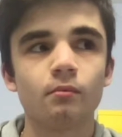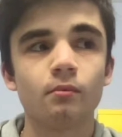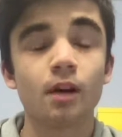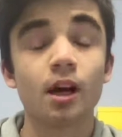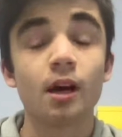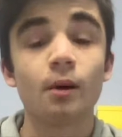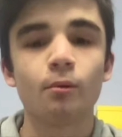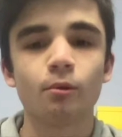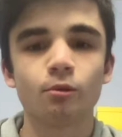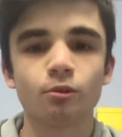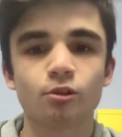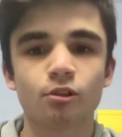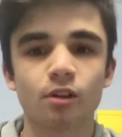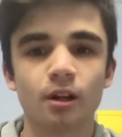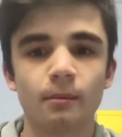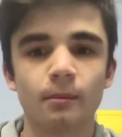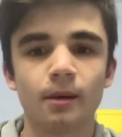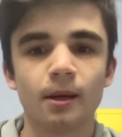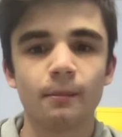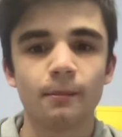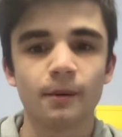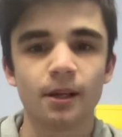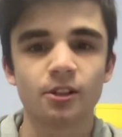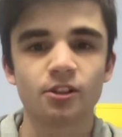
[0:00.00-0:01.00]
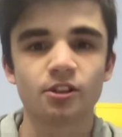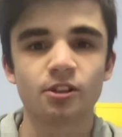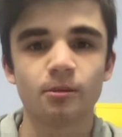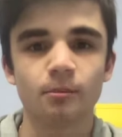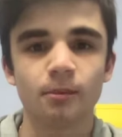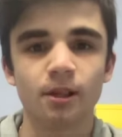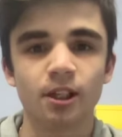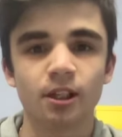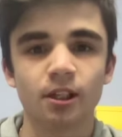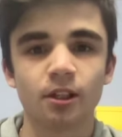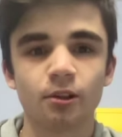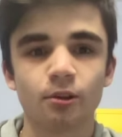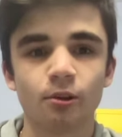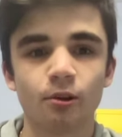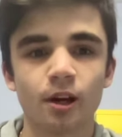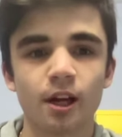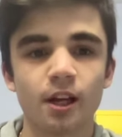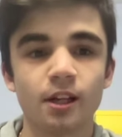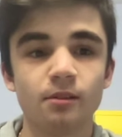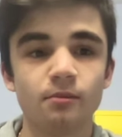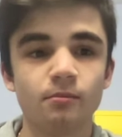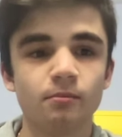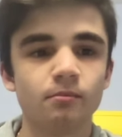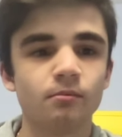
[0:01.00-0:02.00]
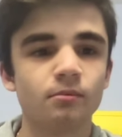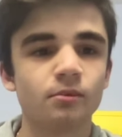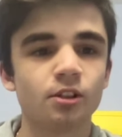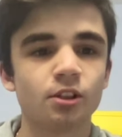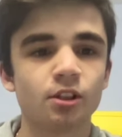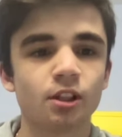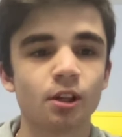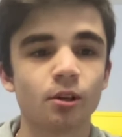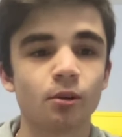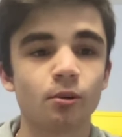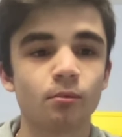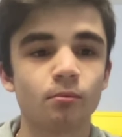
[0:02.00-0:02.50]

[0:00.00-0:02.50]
I will try my best to make it great. So,